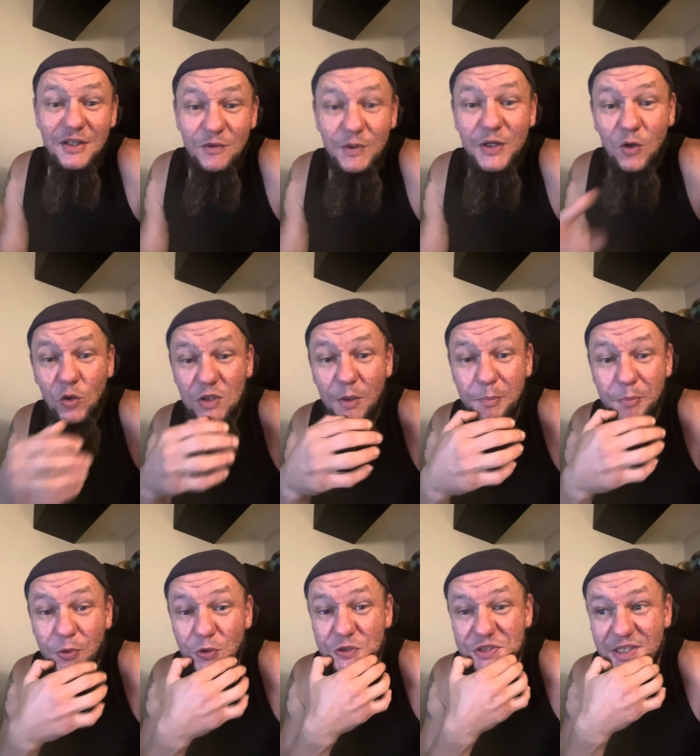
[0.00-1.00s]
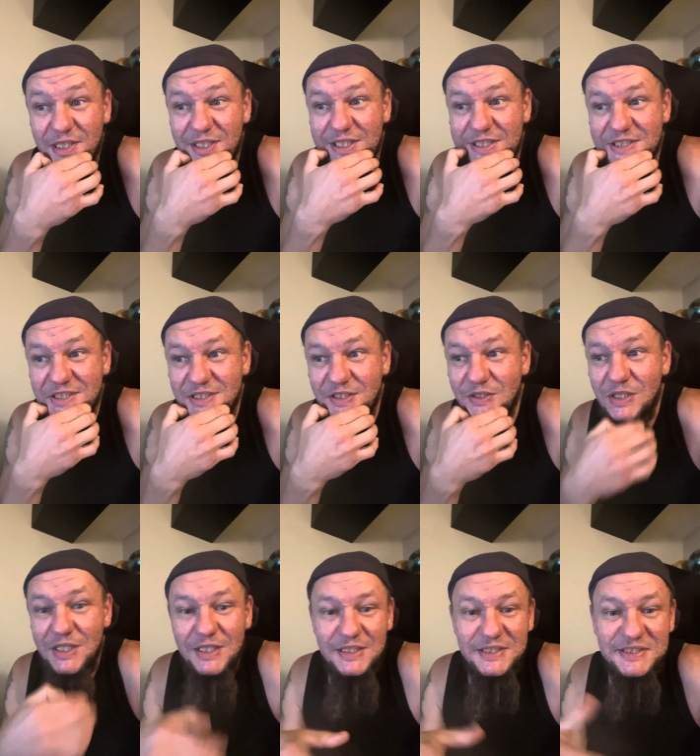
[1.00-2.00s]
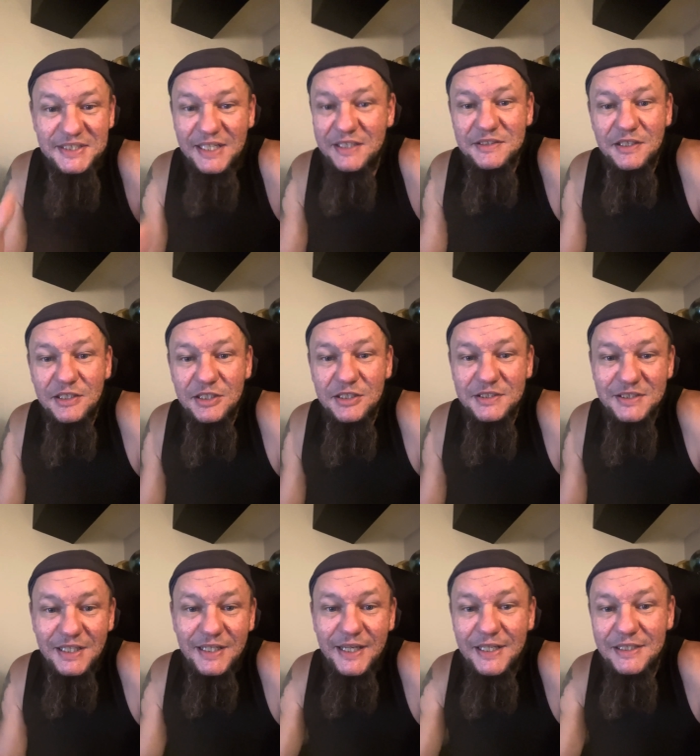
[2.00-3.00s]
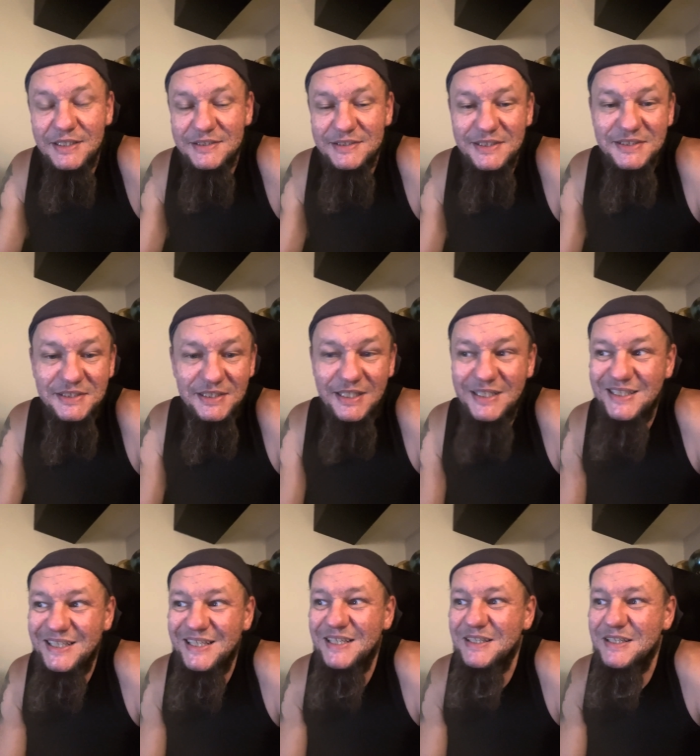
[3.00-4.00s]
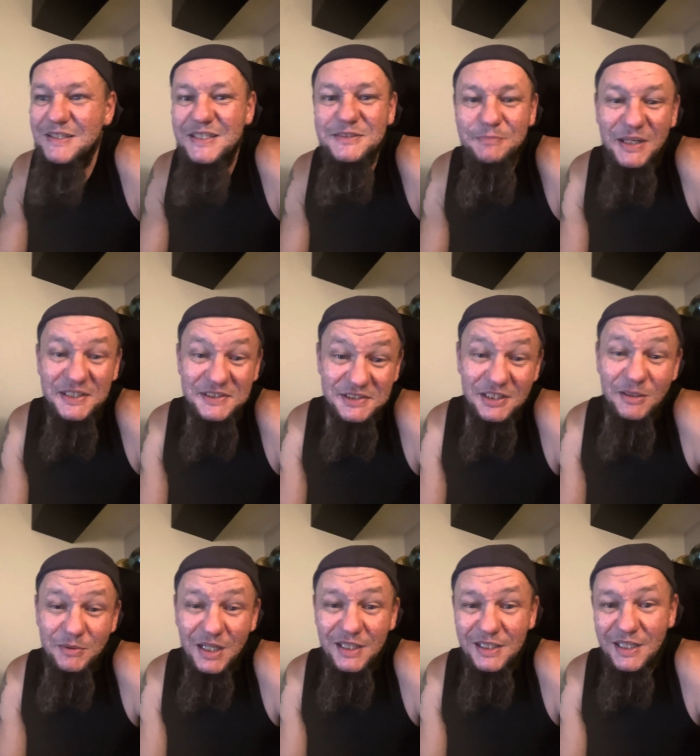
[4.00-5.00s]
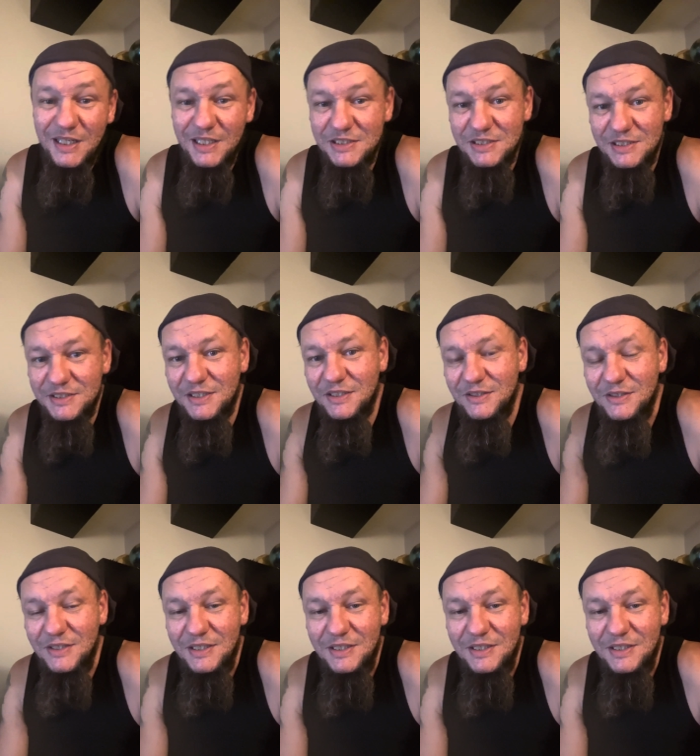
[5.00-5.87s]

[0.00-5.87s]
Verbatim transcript: record that person and you know, send it to others like, hey, look, this it, it it's messed up kind of actually, you know.